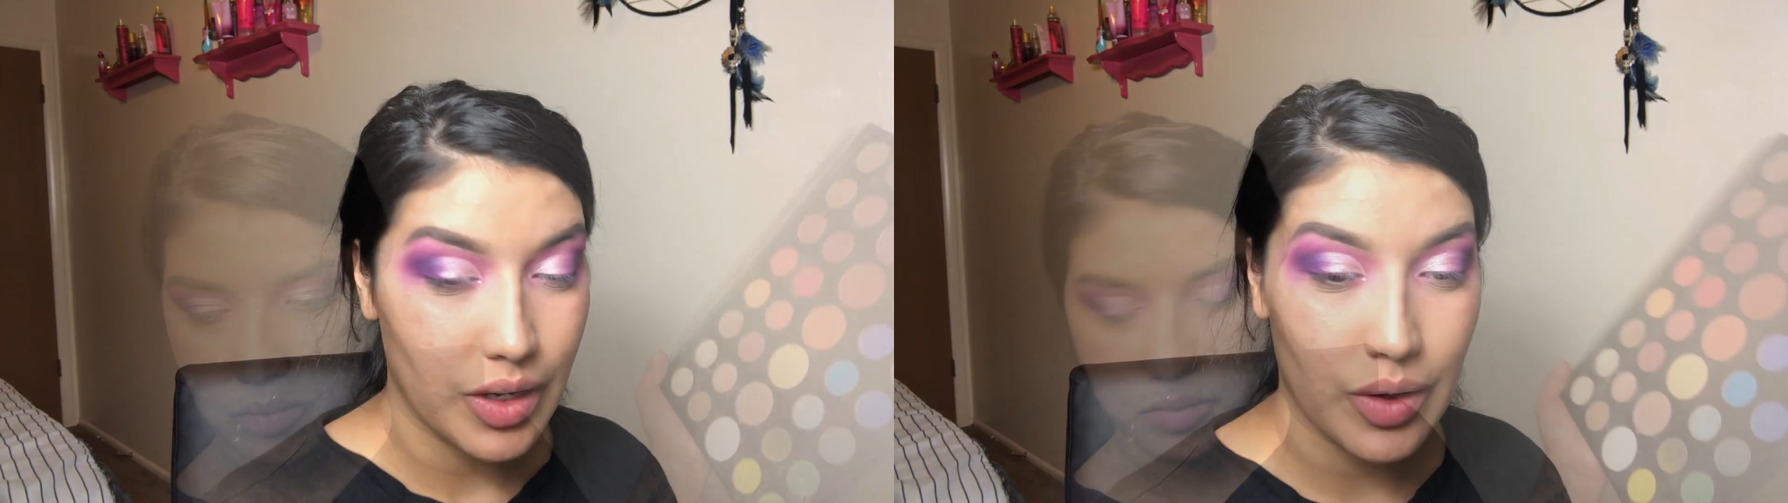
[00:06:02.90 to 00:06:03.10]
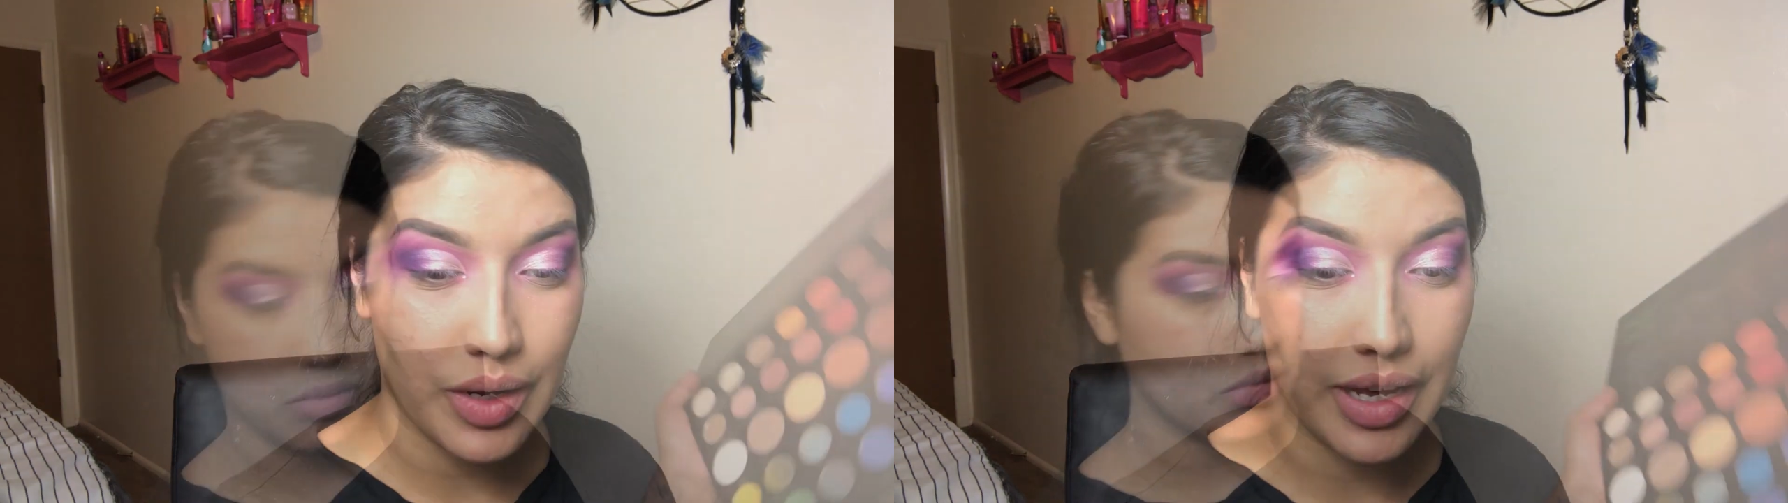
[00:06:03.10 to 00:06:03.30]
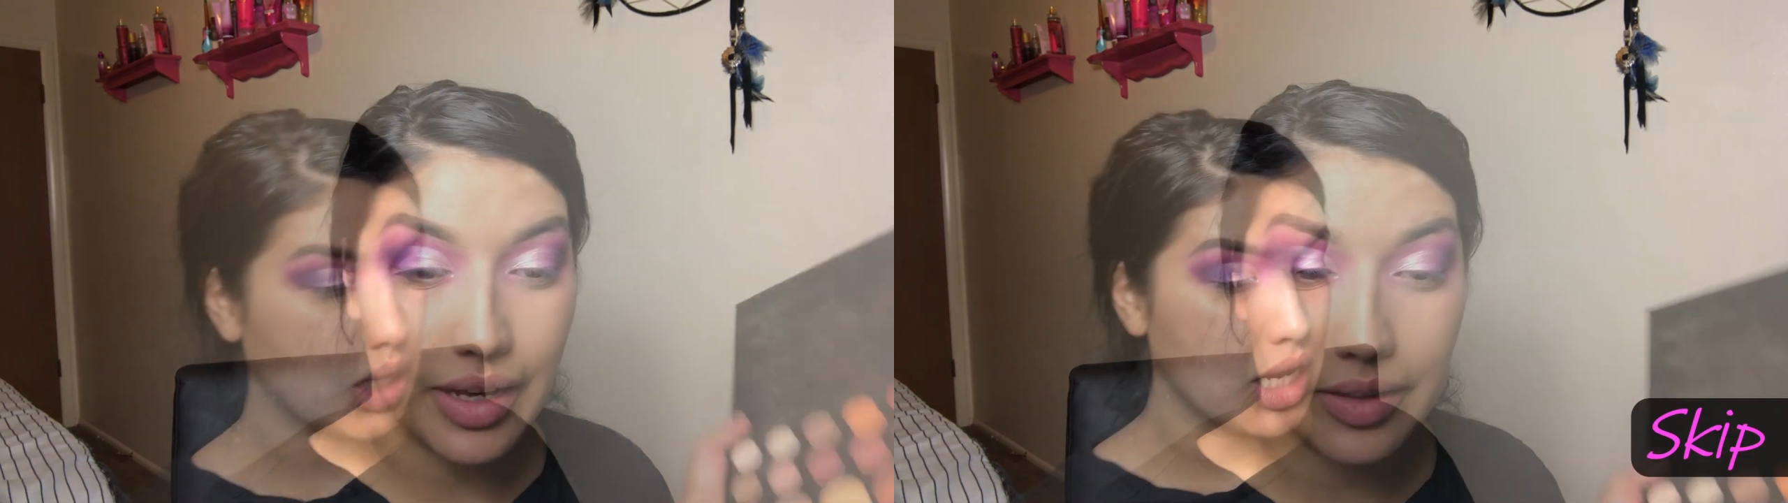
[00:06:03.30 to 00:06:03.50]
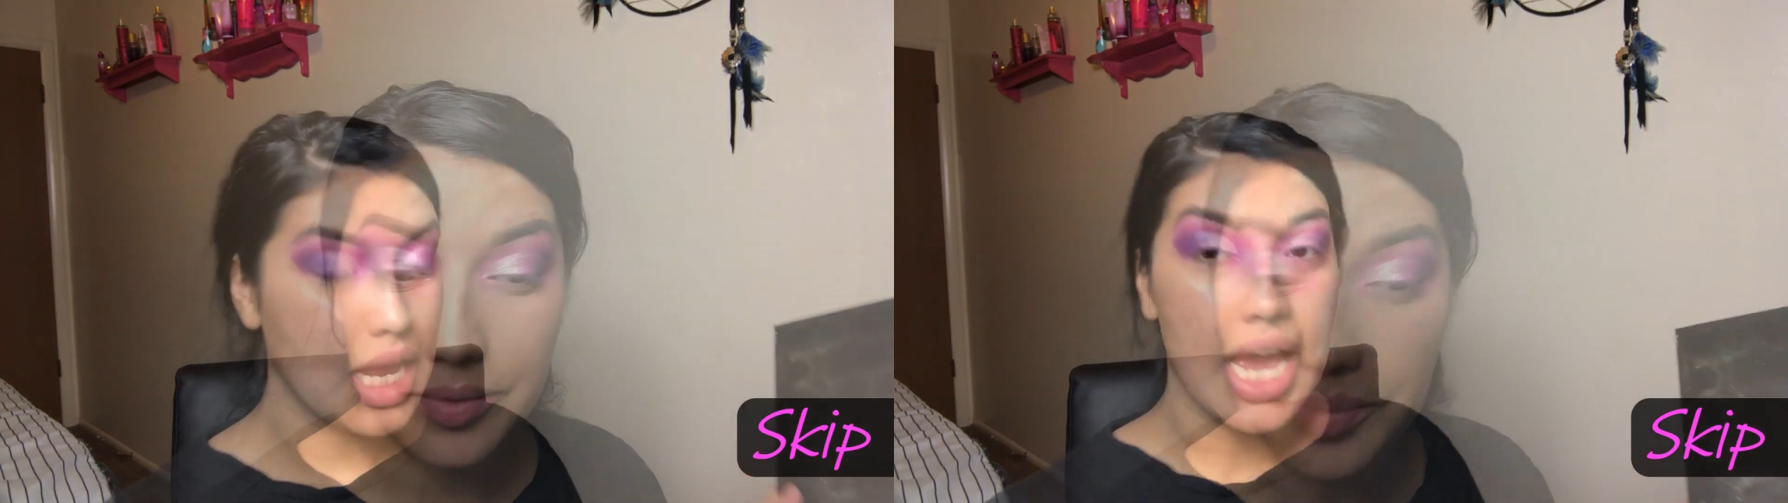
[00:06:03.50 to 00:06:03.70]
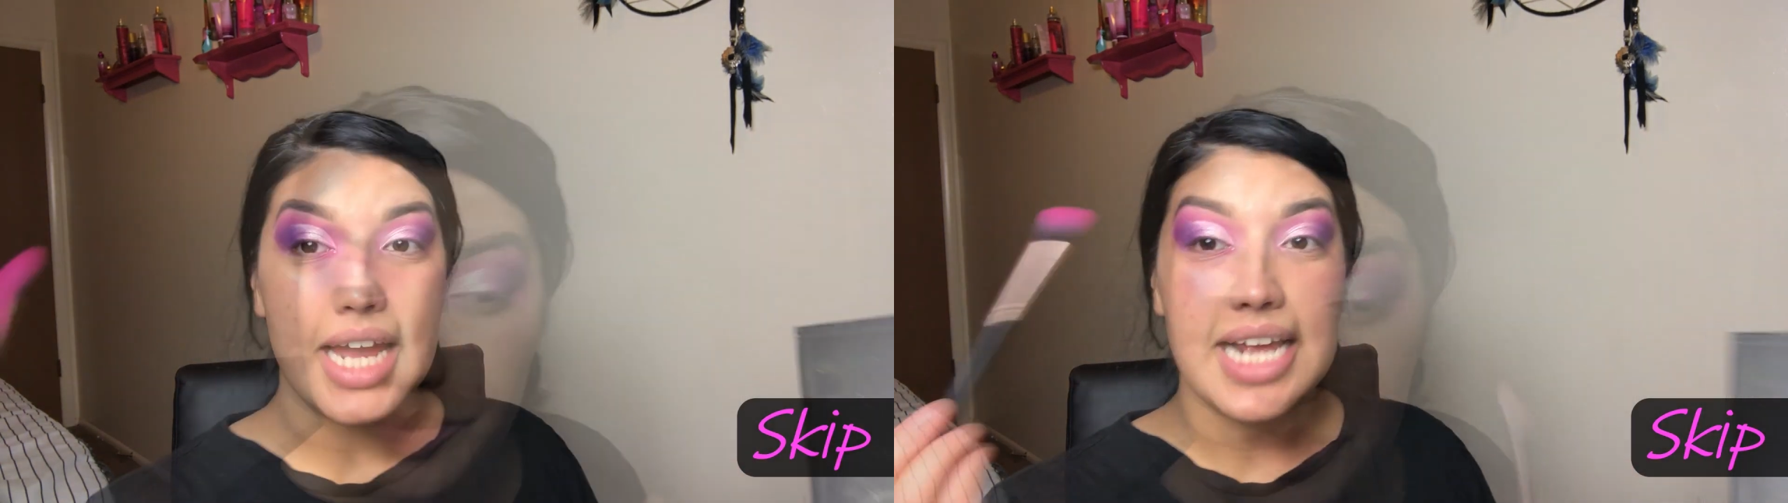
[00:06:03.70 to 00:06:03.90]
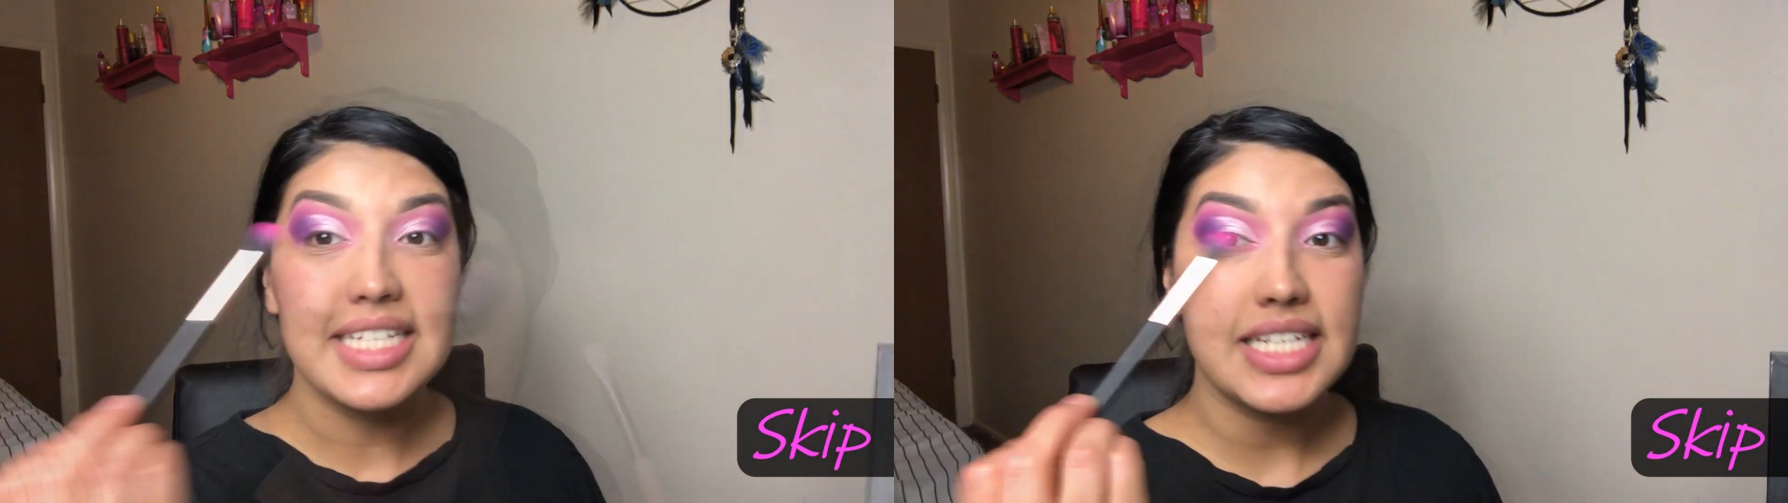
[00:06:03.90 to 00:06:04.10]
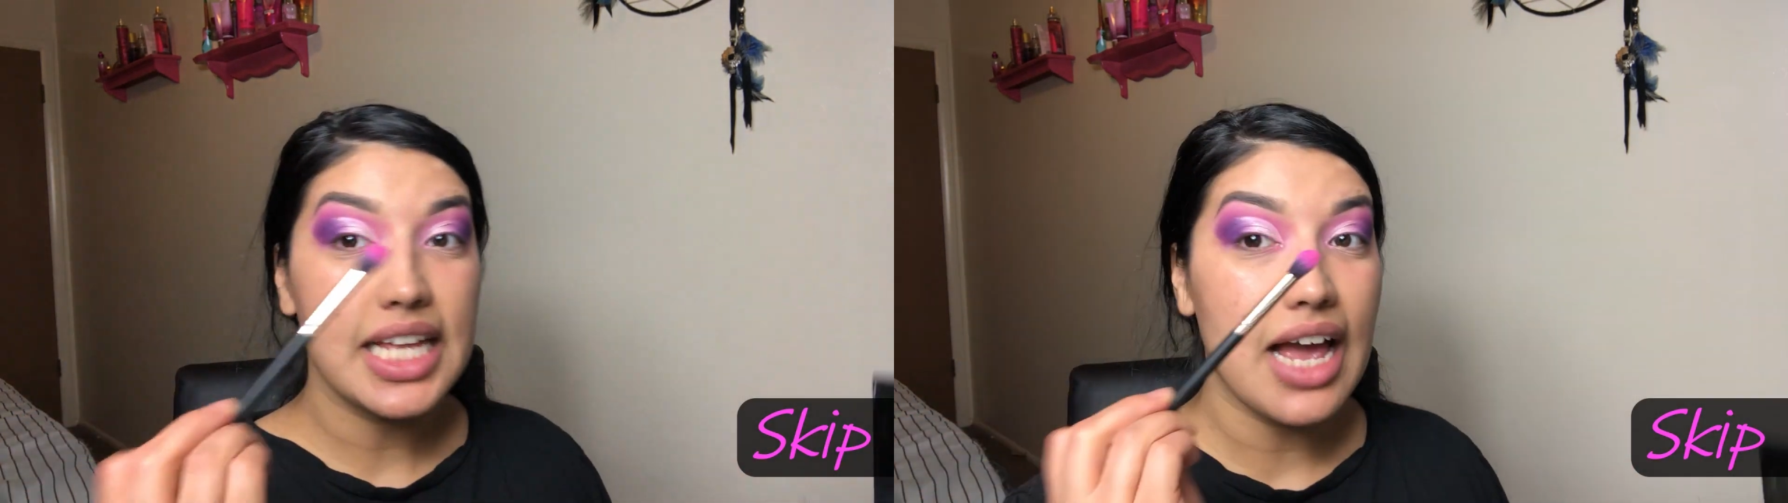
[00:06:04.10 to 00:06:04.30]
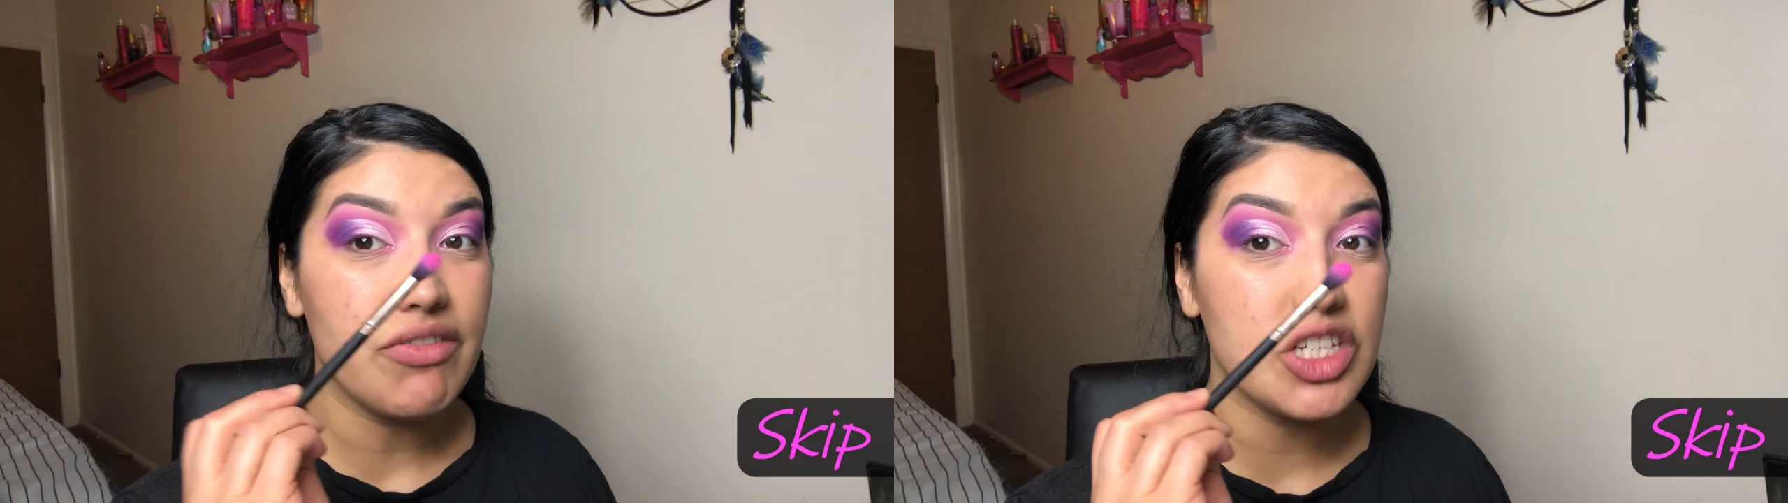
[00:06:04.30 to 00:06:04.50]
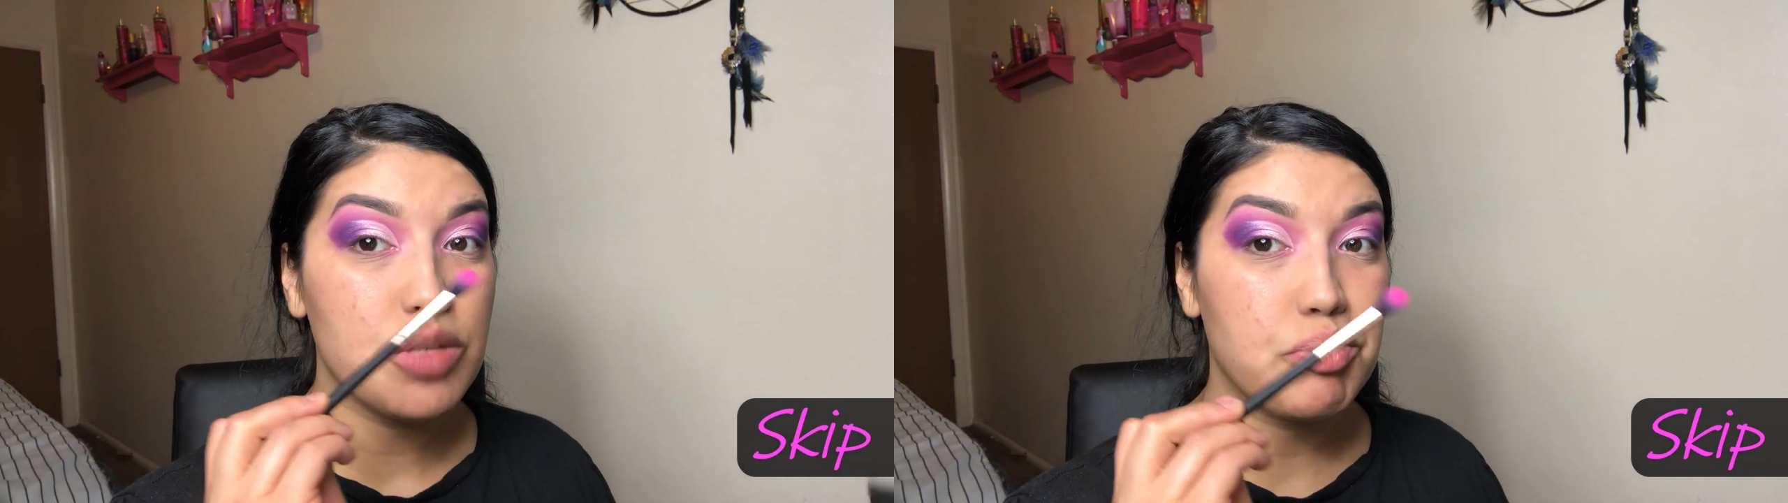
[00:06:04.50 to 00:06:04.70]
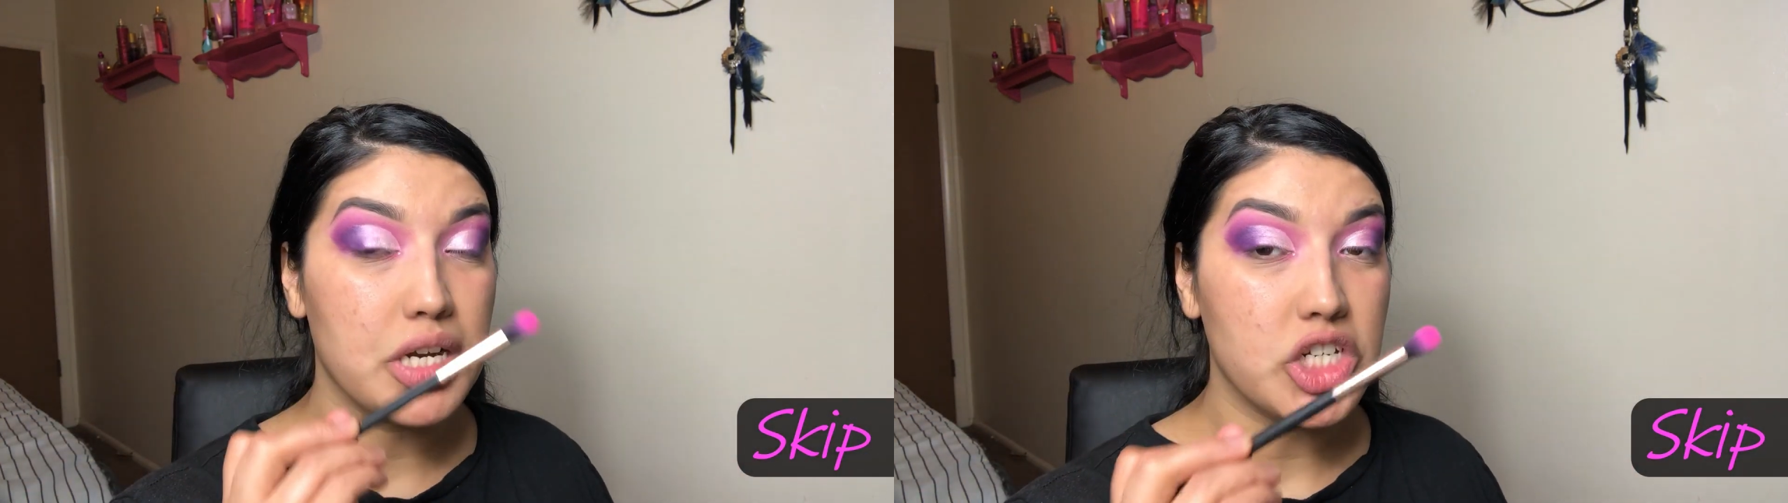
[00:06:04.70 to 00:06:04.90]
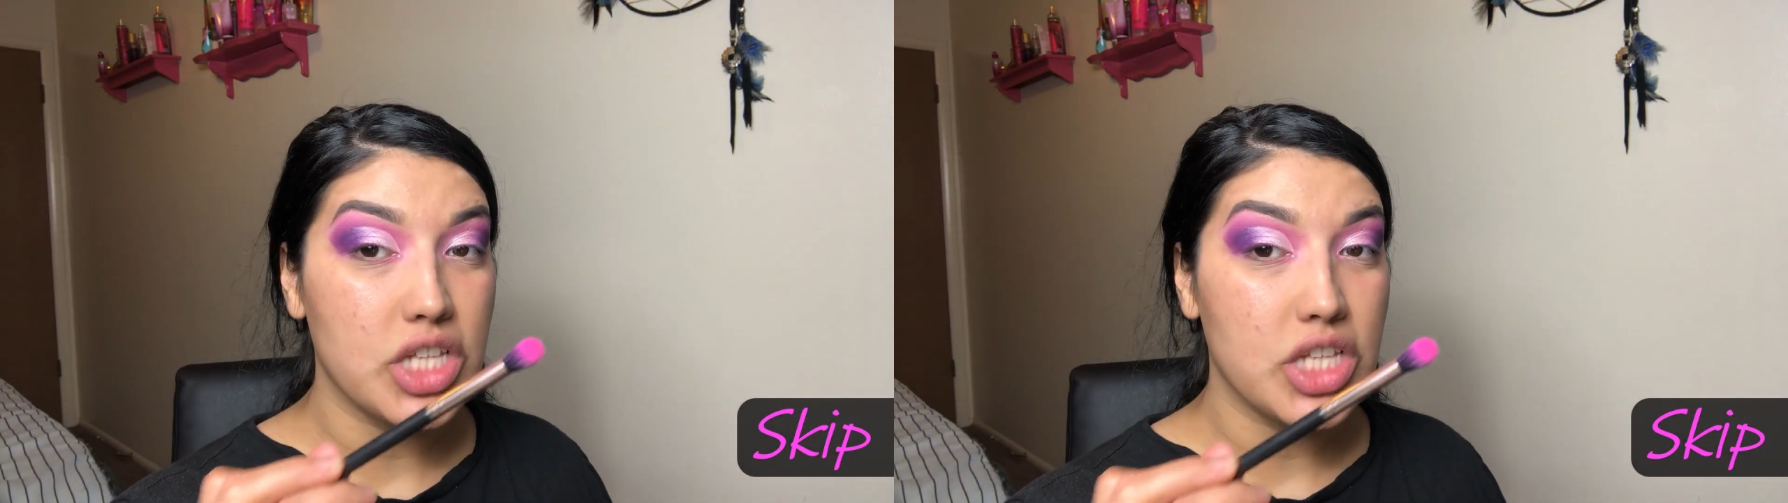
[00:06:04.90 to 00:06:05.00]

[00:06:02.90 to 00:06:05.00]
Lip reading: Okay, and I still have this brush